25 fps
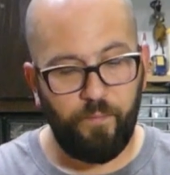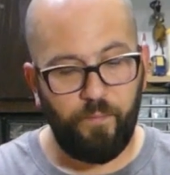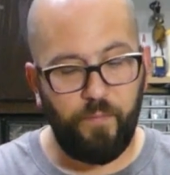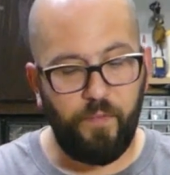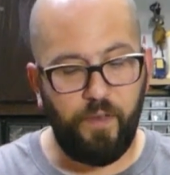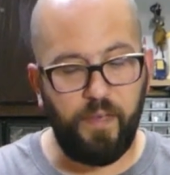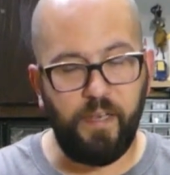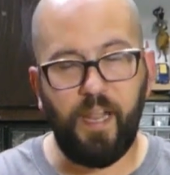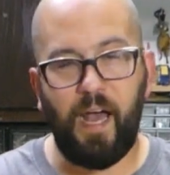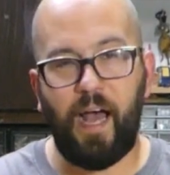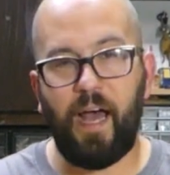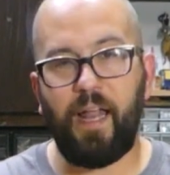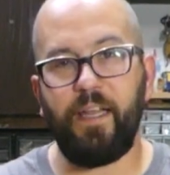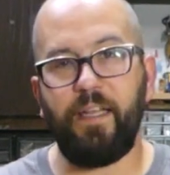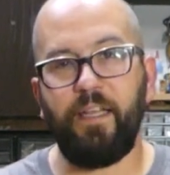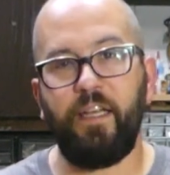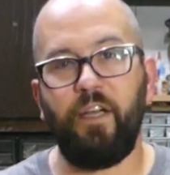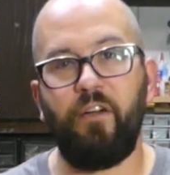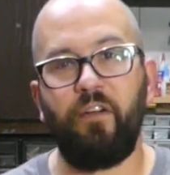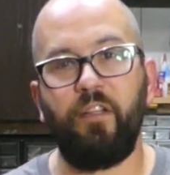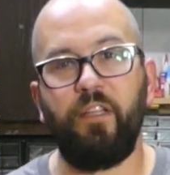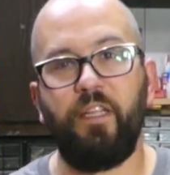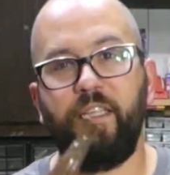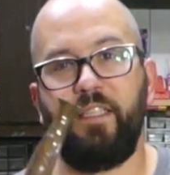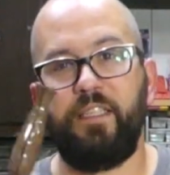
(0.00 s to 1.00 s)
not
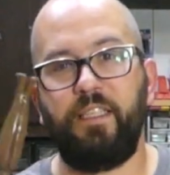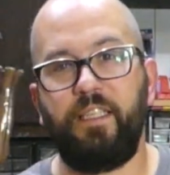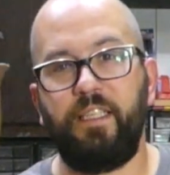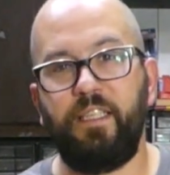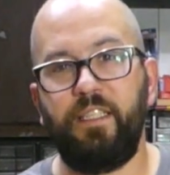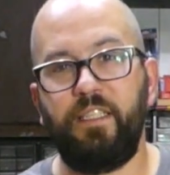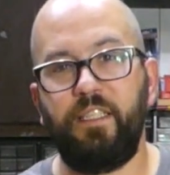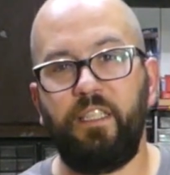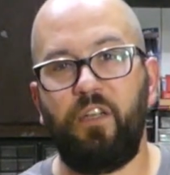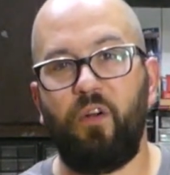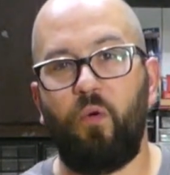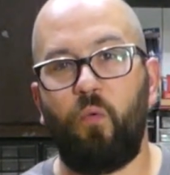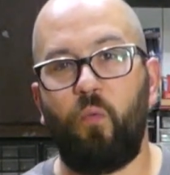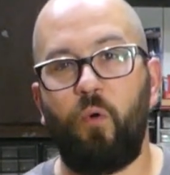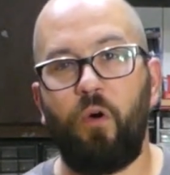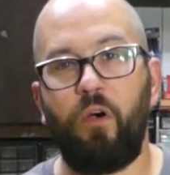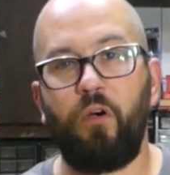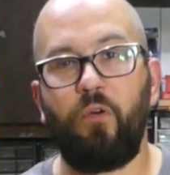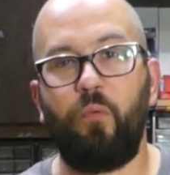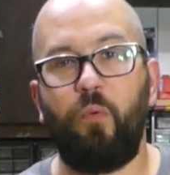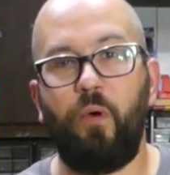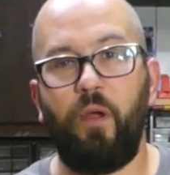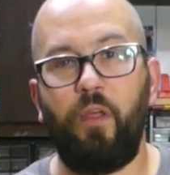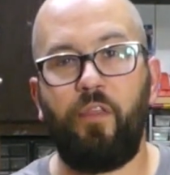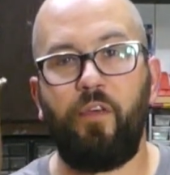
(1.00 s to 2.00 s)
nearly as easy to
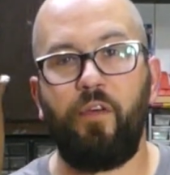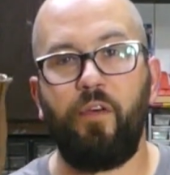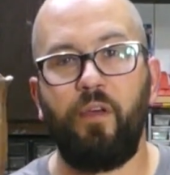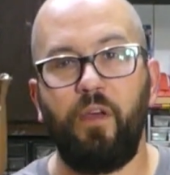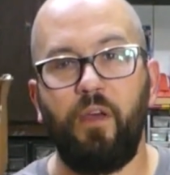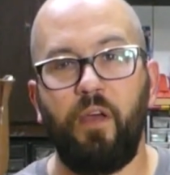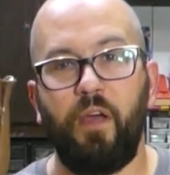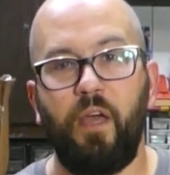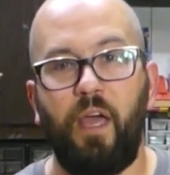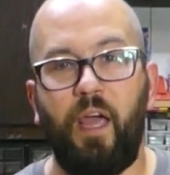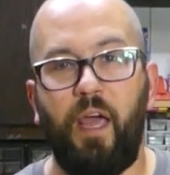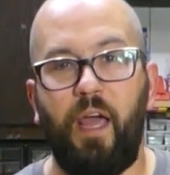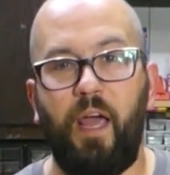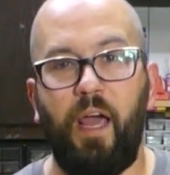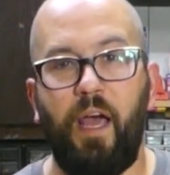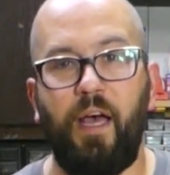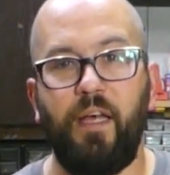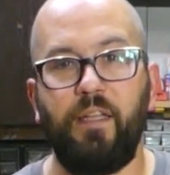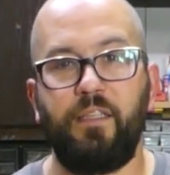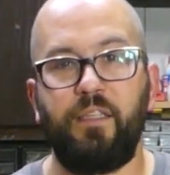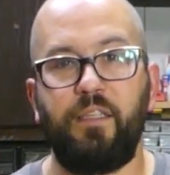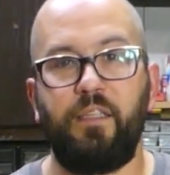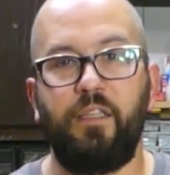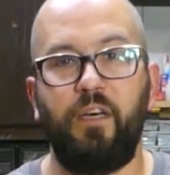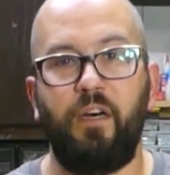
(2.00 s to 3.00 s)
work with
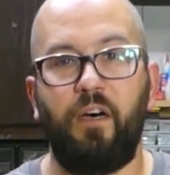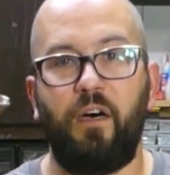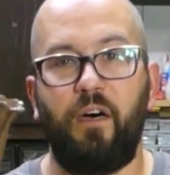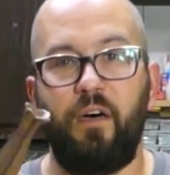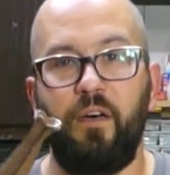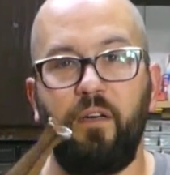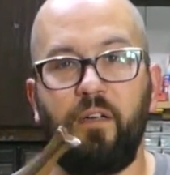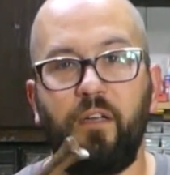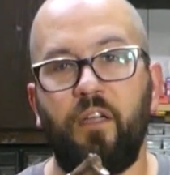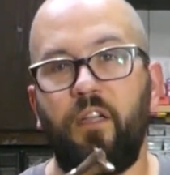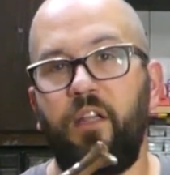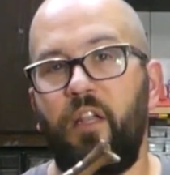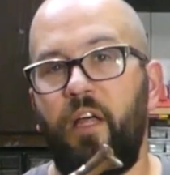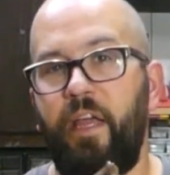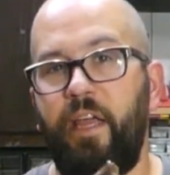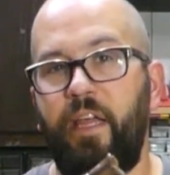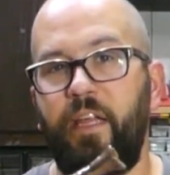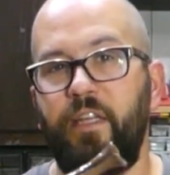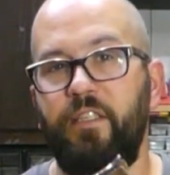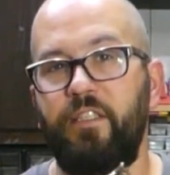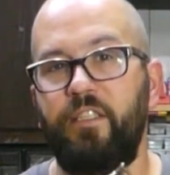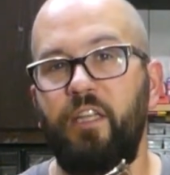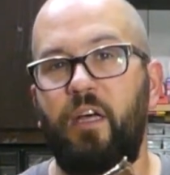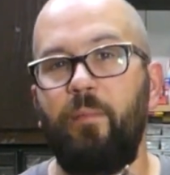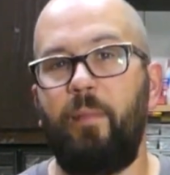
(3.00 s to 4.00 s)
as the clay
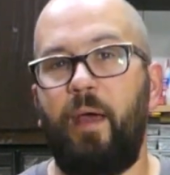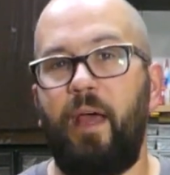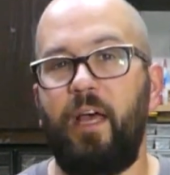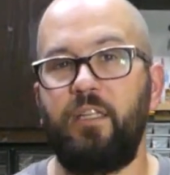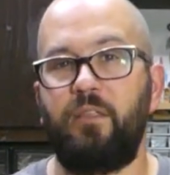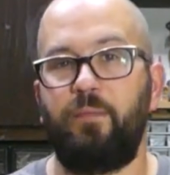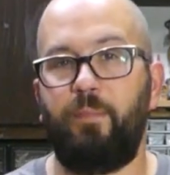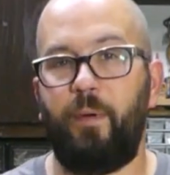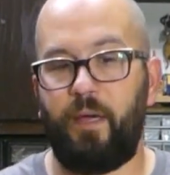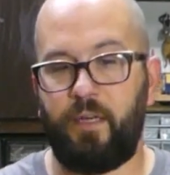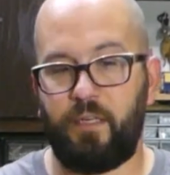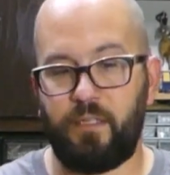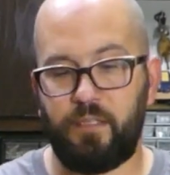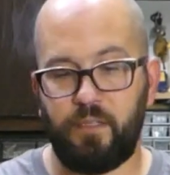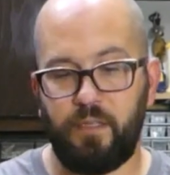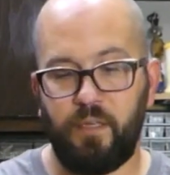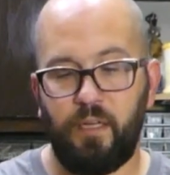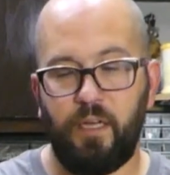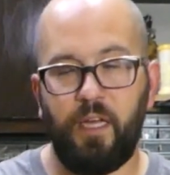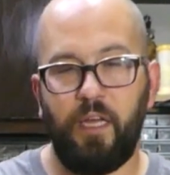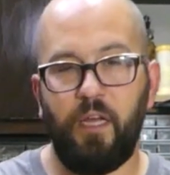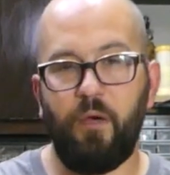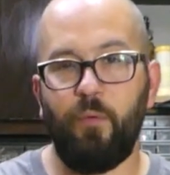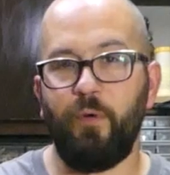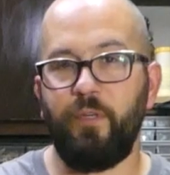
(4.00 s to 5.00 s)
in some aspects.
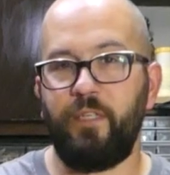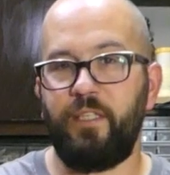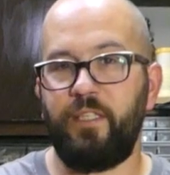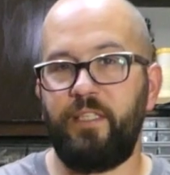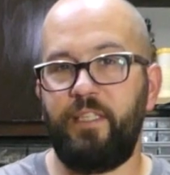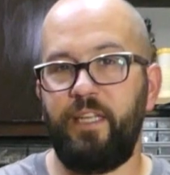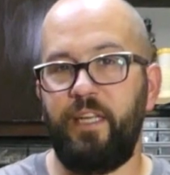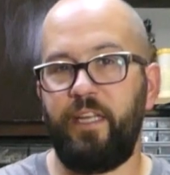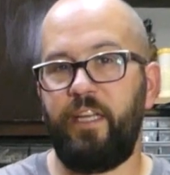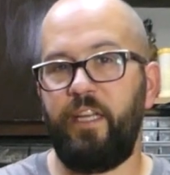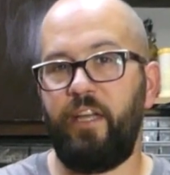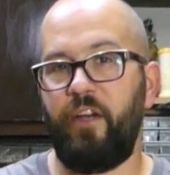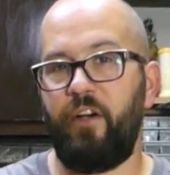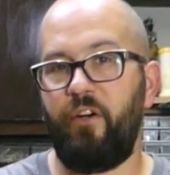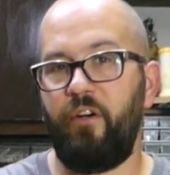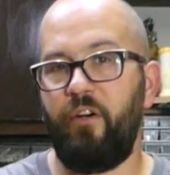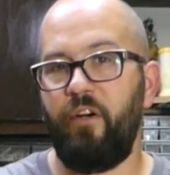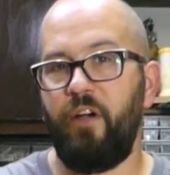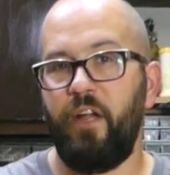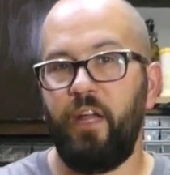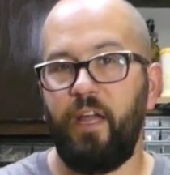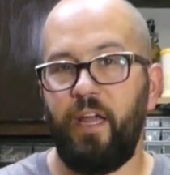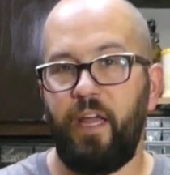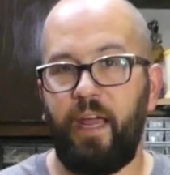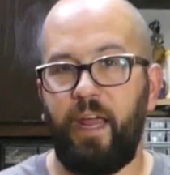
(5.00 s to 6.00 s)
It was
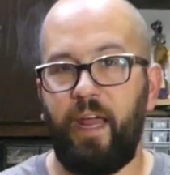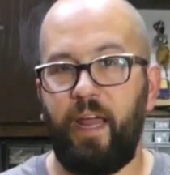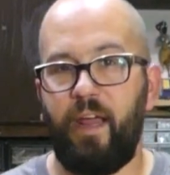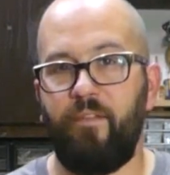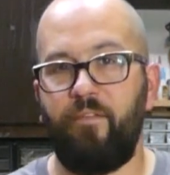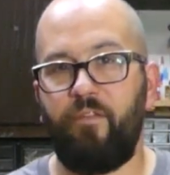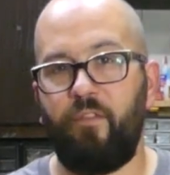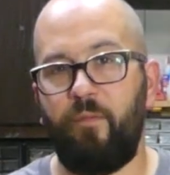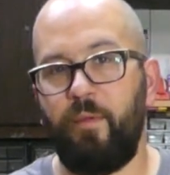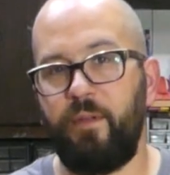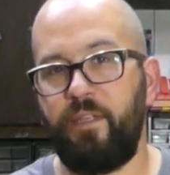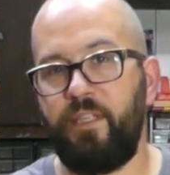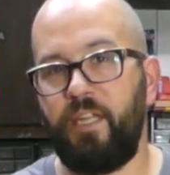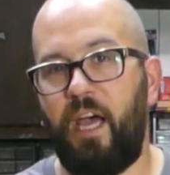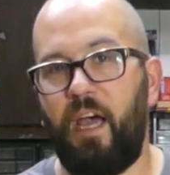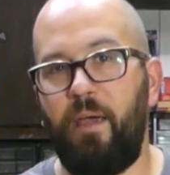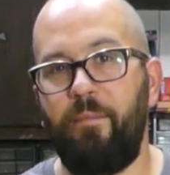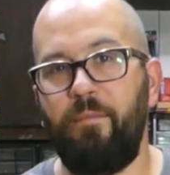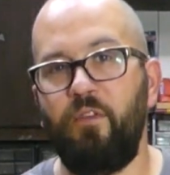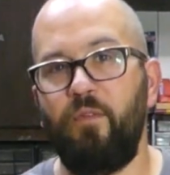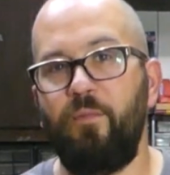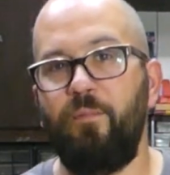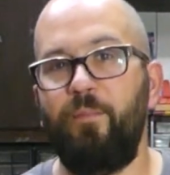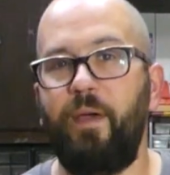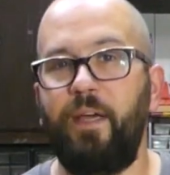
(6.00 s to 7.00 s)
stickier, and from the
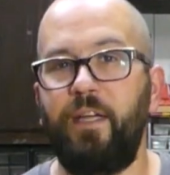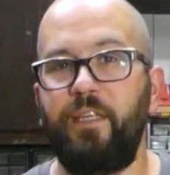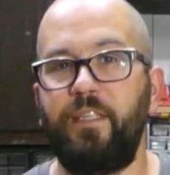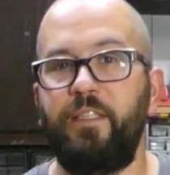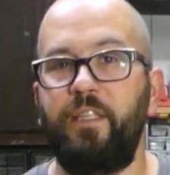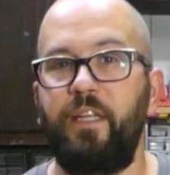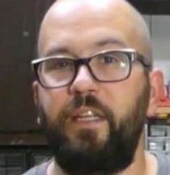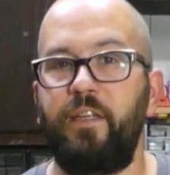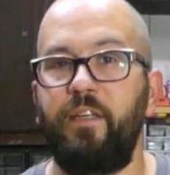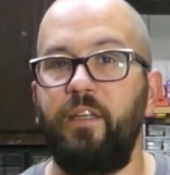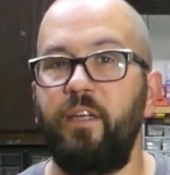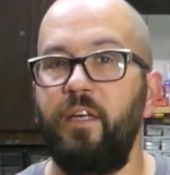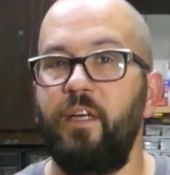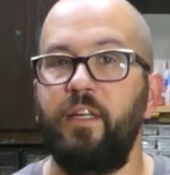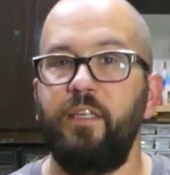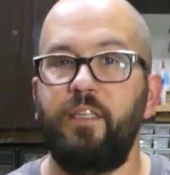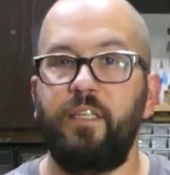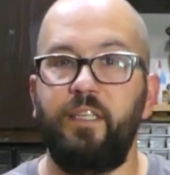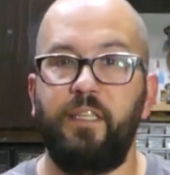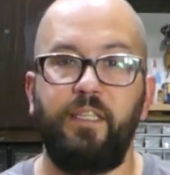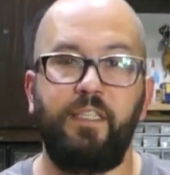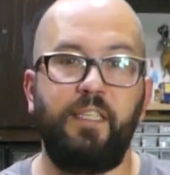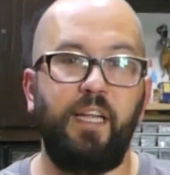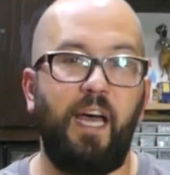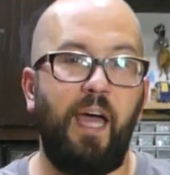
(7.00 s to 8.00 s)
time you mixed it
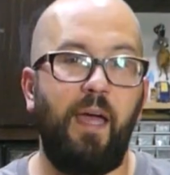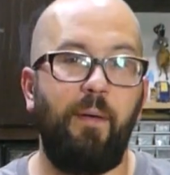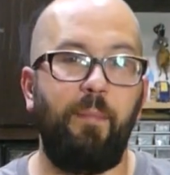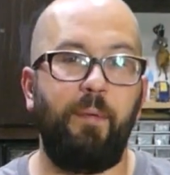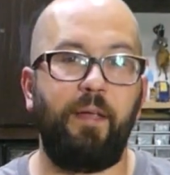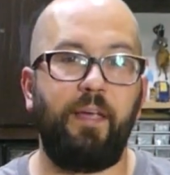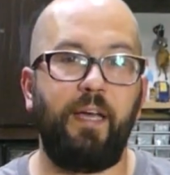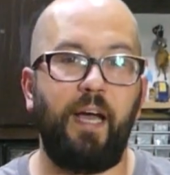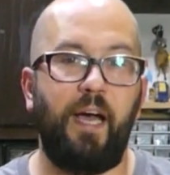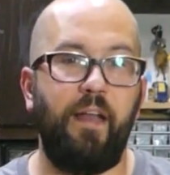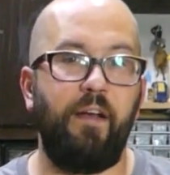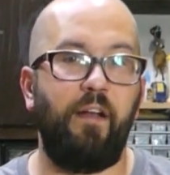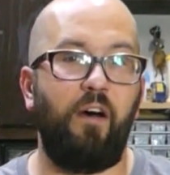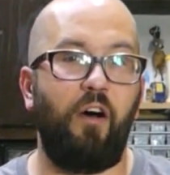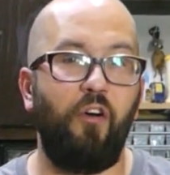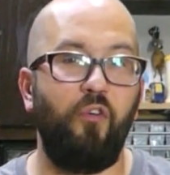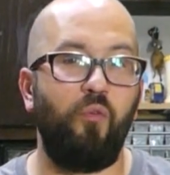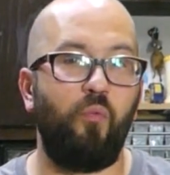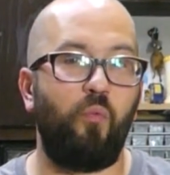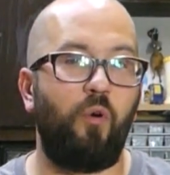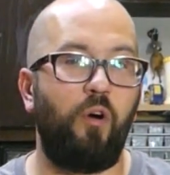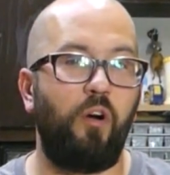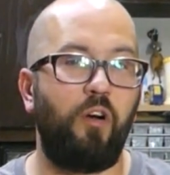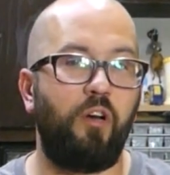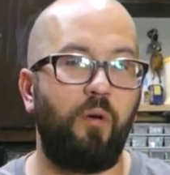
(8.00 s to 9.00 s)
to the time it got
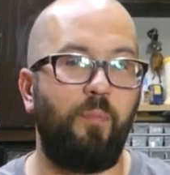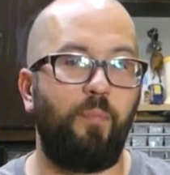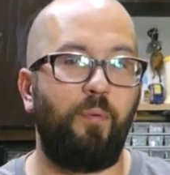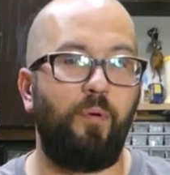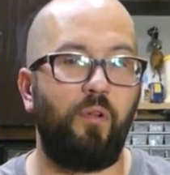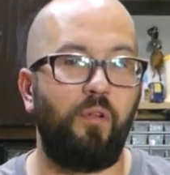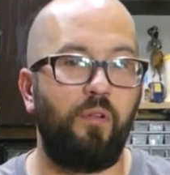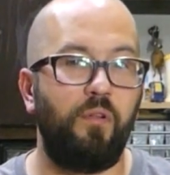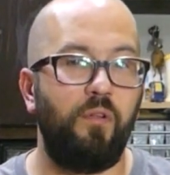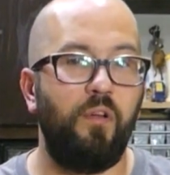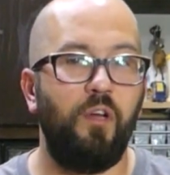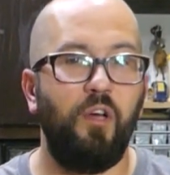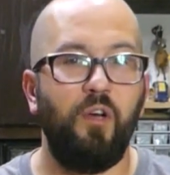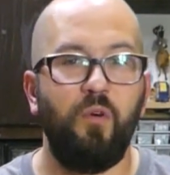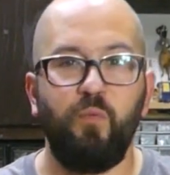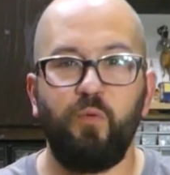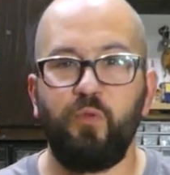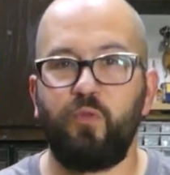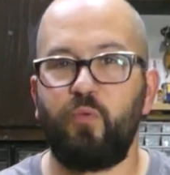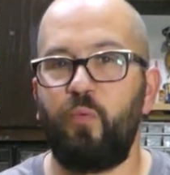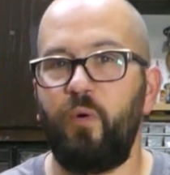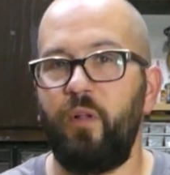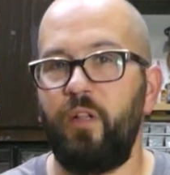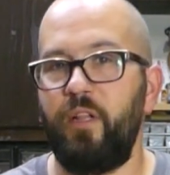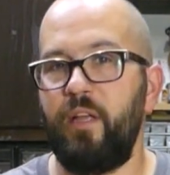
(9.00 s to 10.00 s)
unworkable
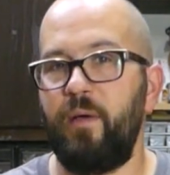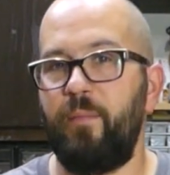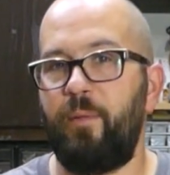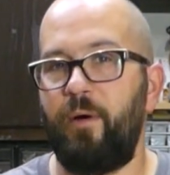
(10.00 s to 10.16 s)
was really